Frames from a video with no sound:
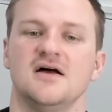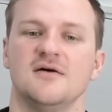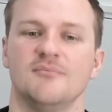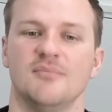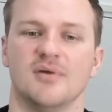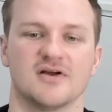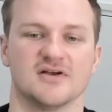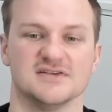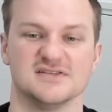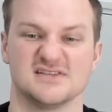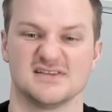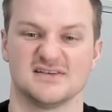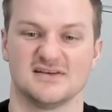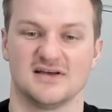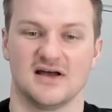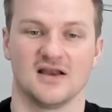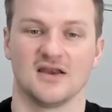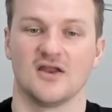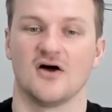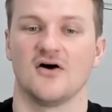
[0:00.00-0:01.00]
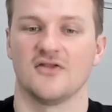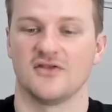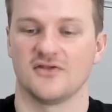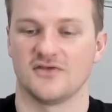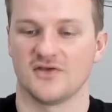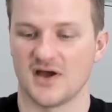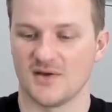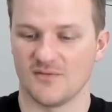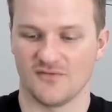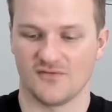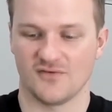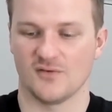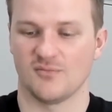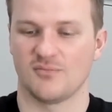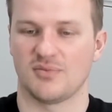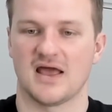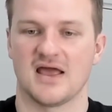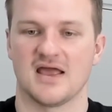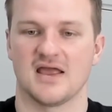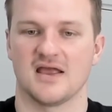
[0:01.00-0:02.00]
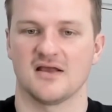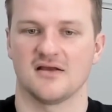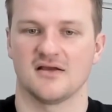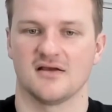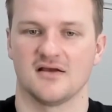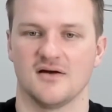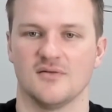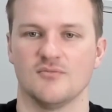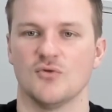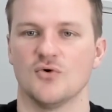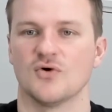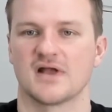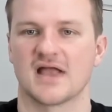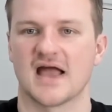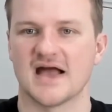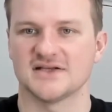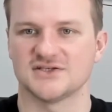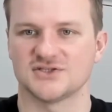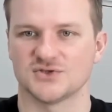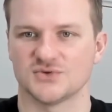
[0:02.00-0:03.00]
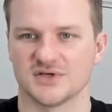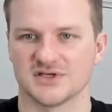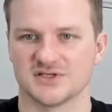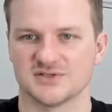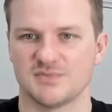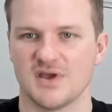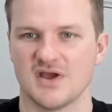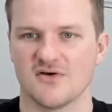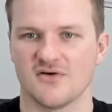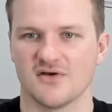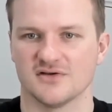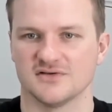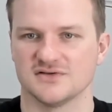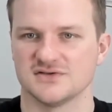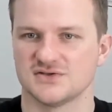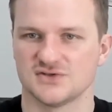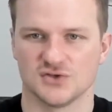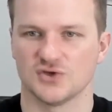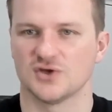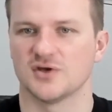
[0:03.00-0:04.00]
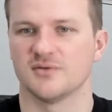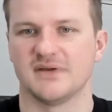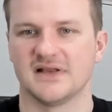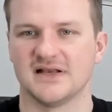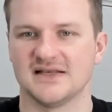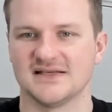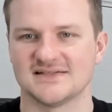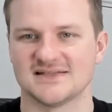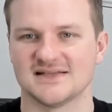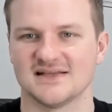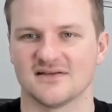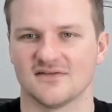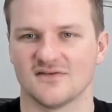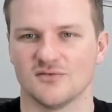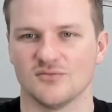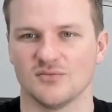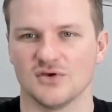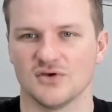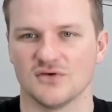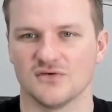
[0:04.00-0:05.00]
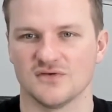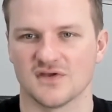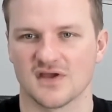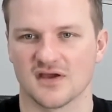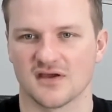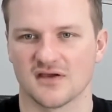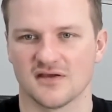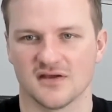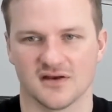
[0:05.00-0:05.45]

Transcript: Because a lot of the time, if you're playing a more casual experience, you could be listening to music.